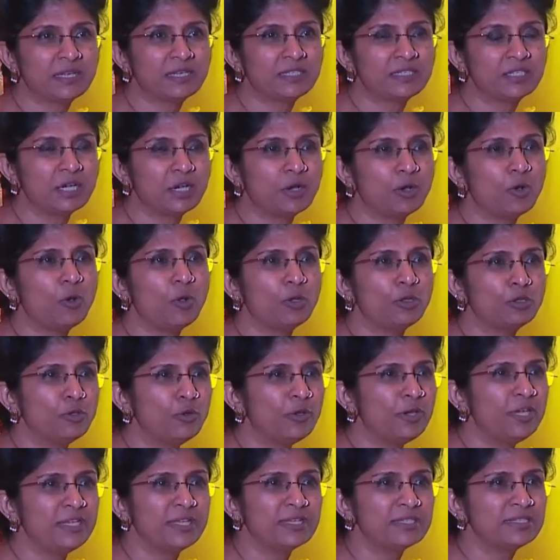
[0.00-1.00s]
Tata,
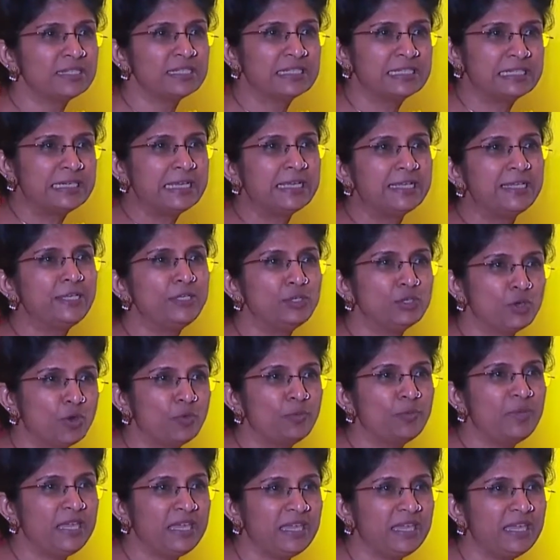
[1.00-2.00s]
although he doesn't really
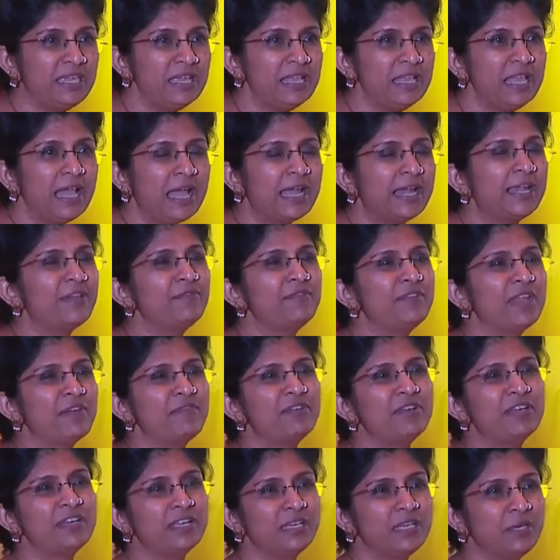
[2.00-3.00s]
know me and I've
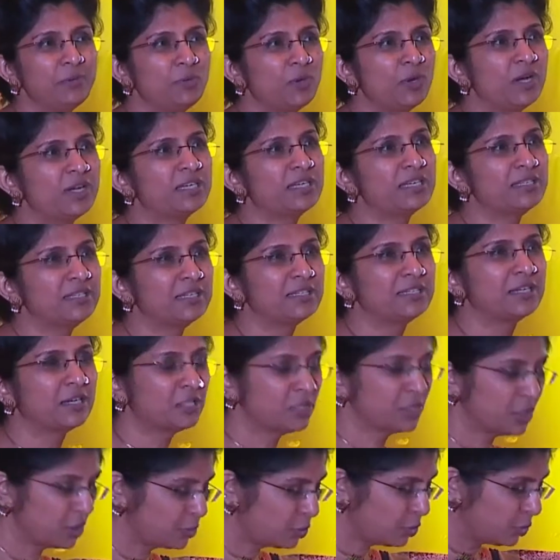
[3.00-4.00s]
never really worked in the
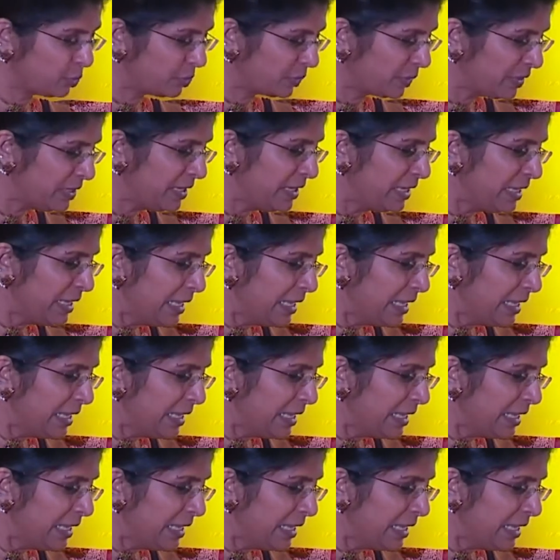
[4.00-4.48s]
Tata Group.